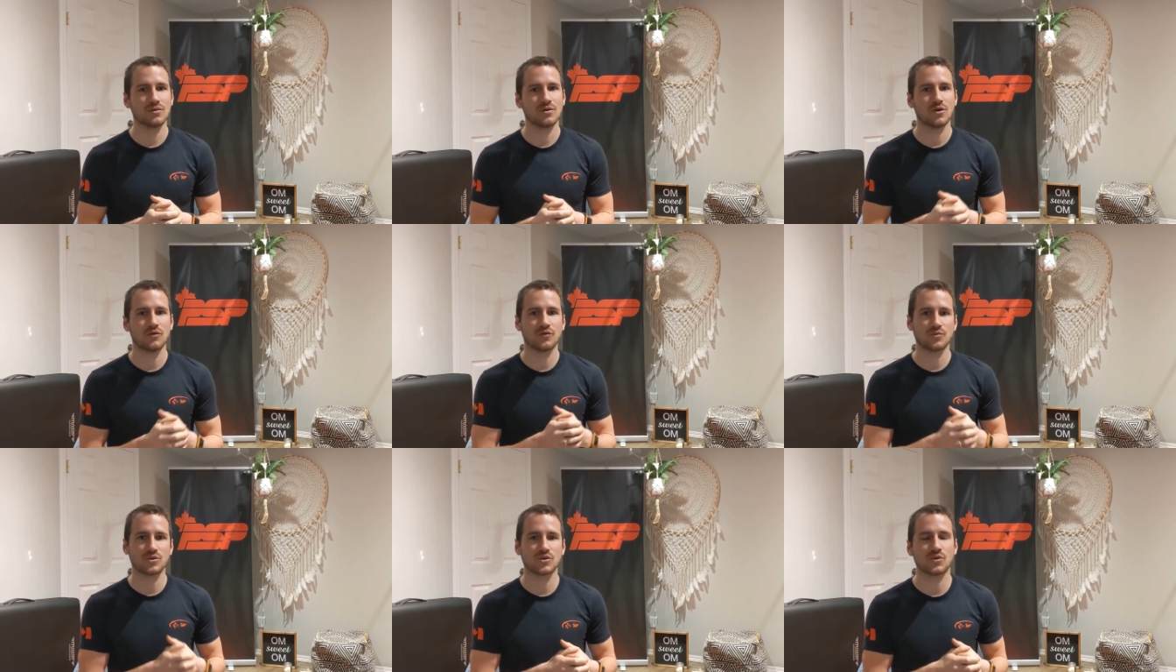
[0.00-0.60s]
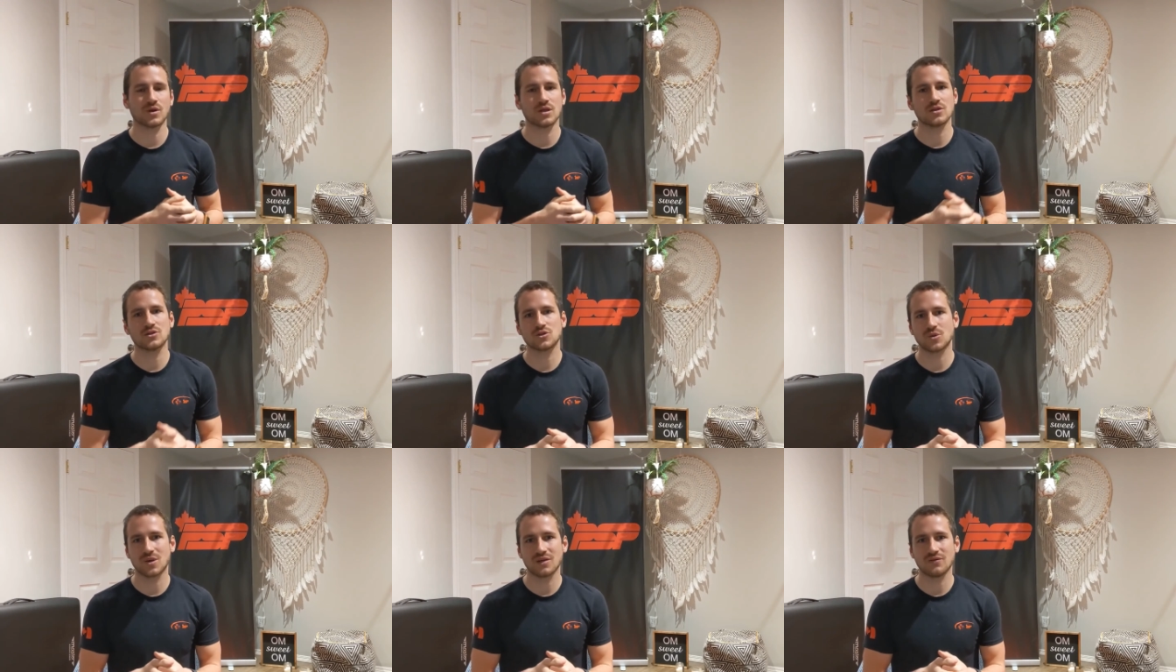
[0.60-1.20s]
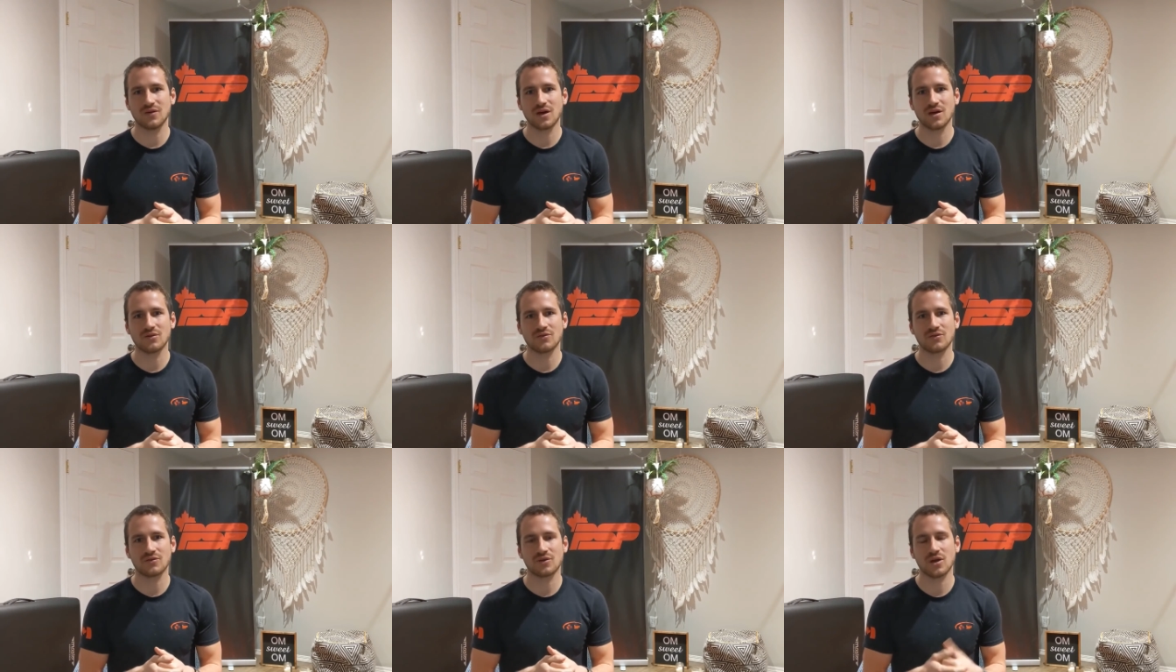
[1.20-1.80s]
Go from 20 to
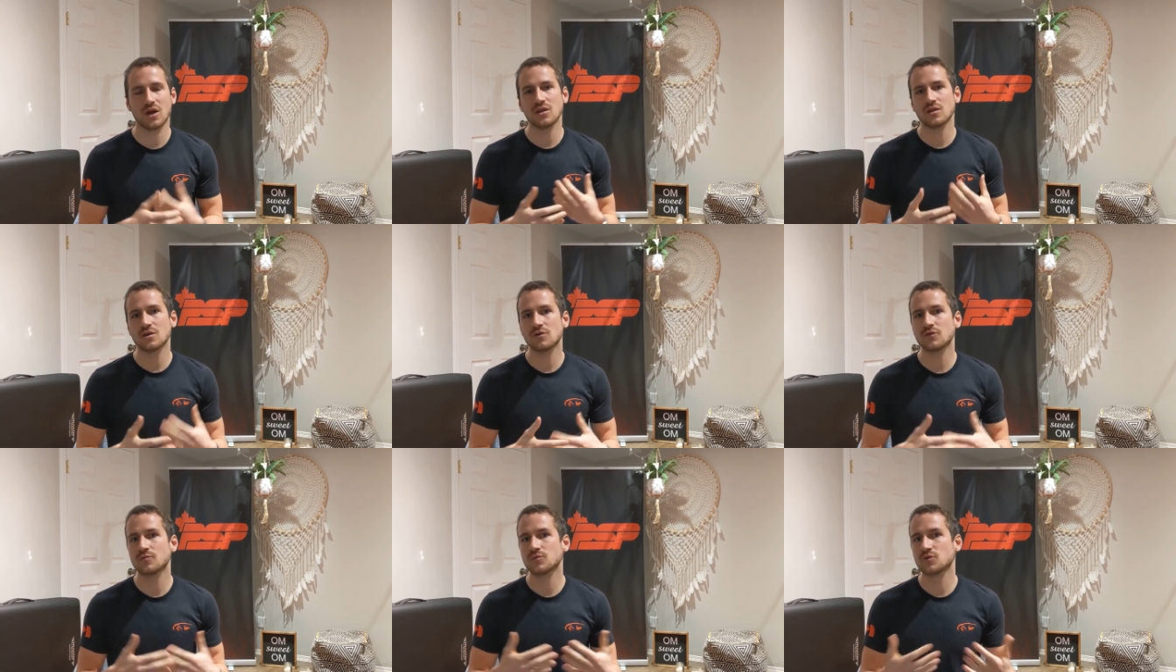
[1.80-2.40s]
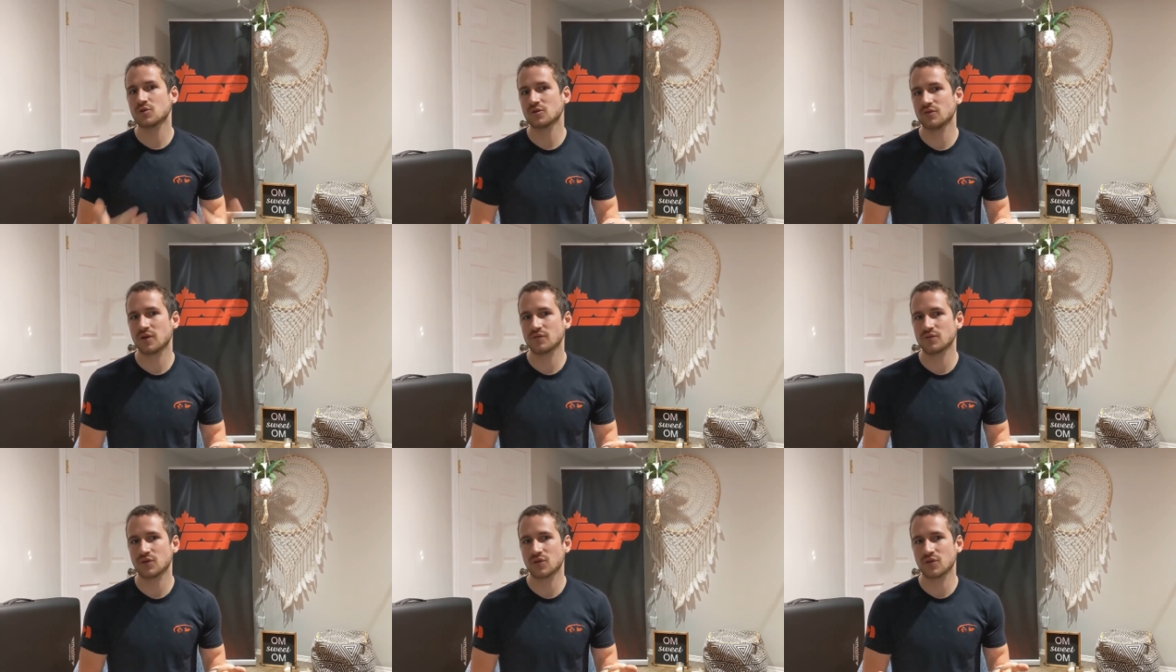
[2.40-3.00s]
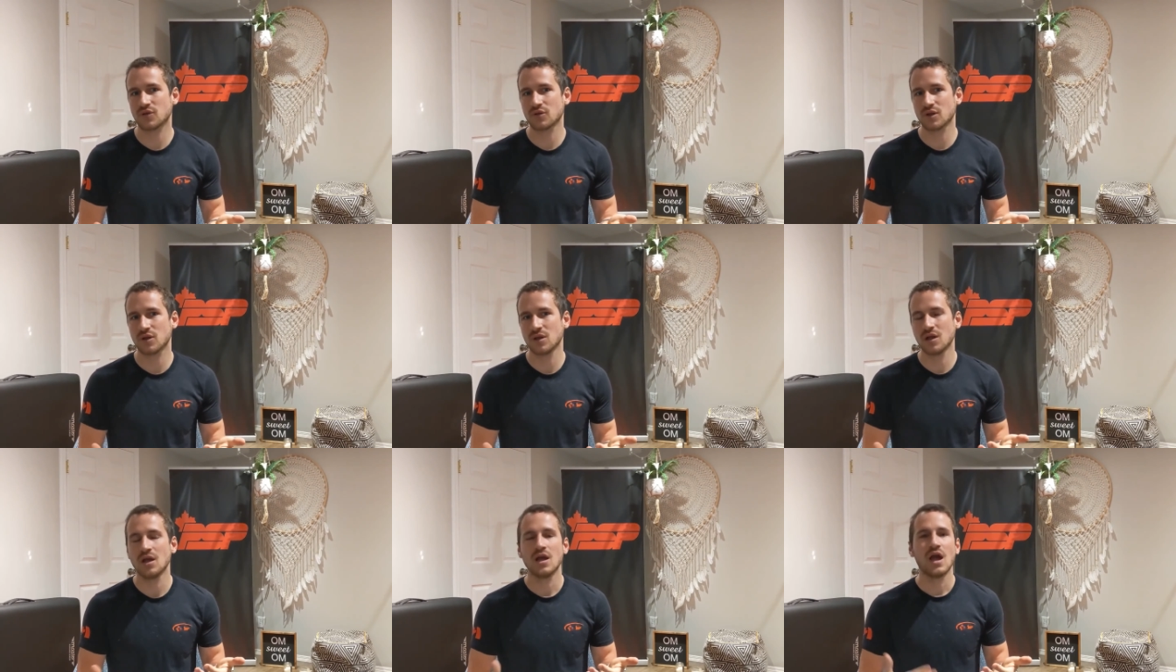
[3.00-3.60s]
25 and then go from 25 to
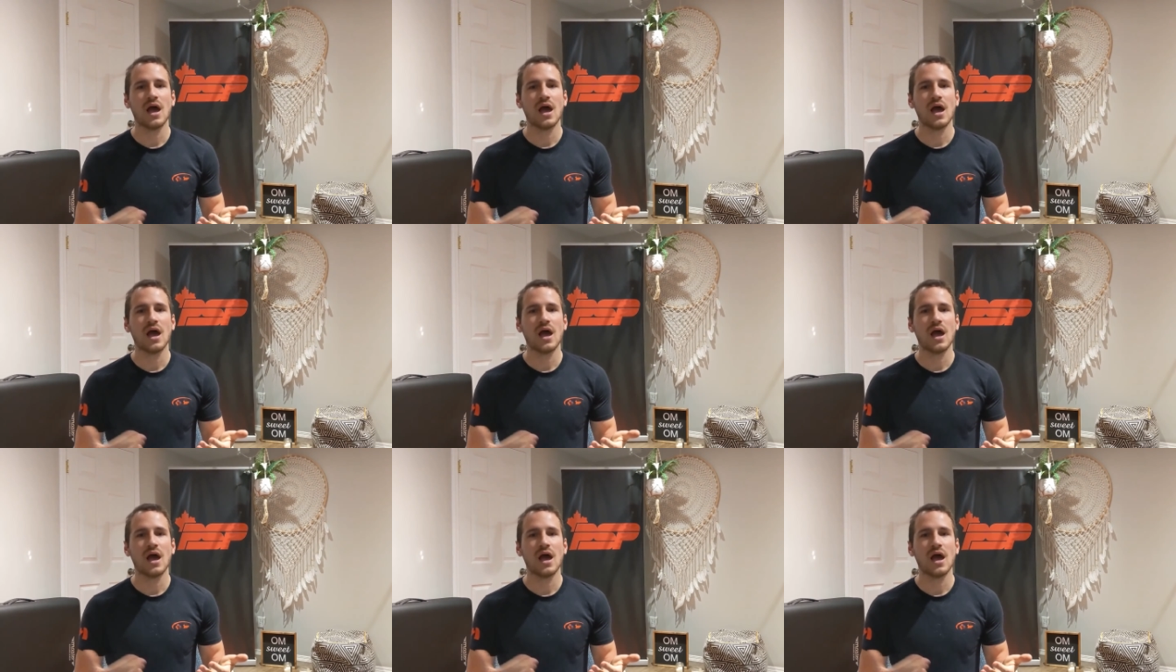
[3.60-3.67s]
30